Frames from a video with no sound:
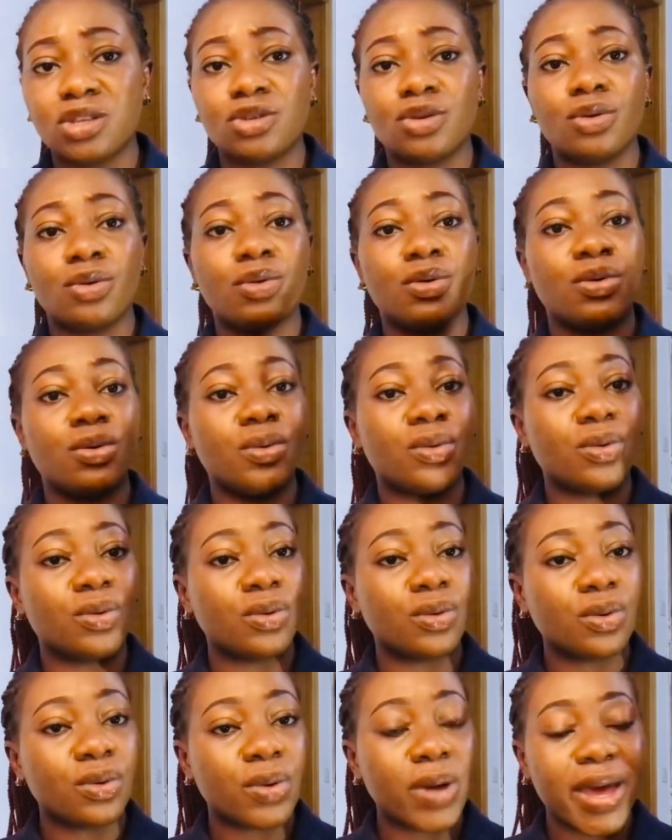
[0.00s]

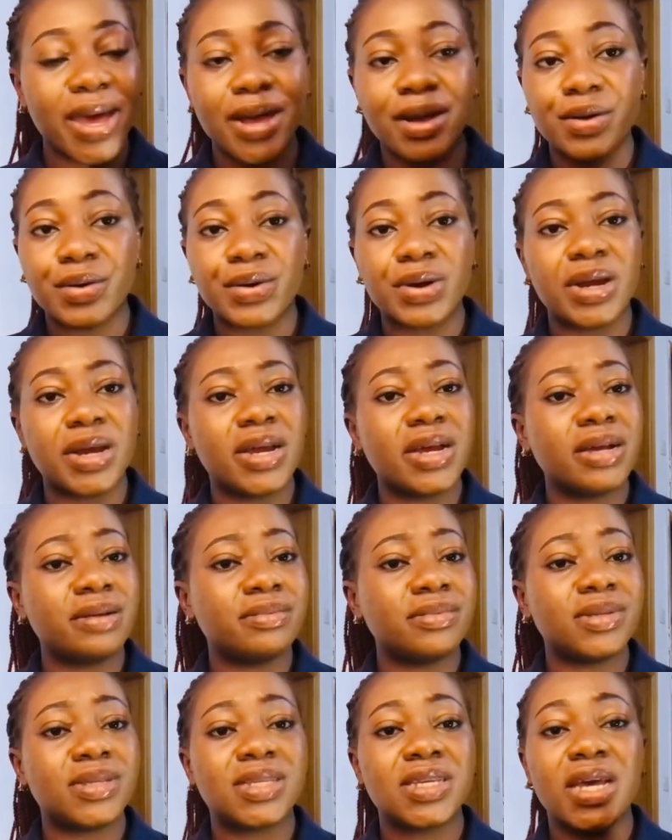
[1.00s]
your hair
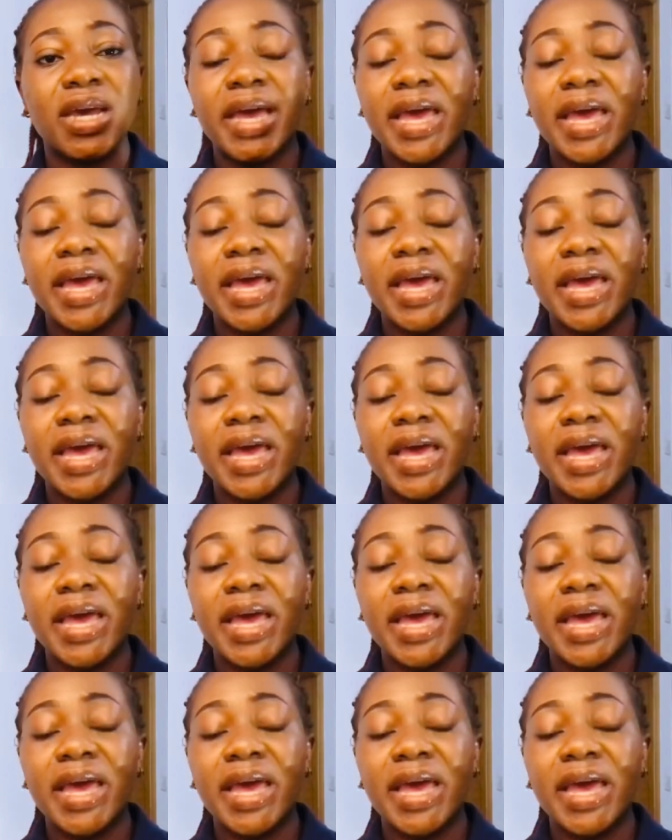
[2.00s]
creams,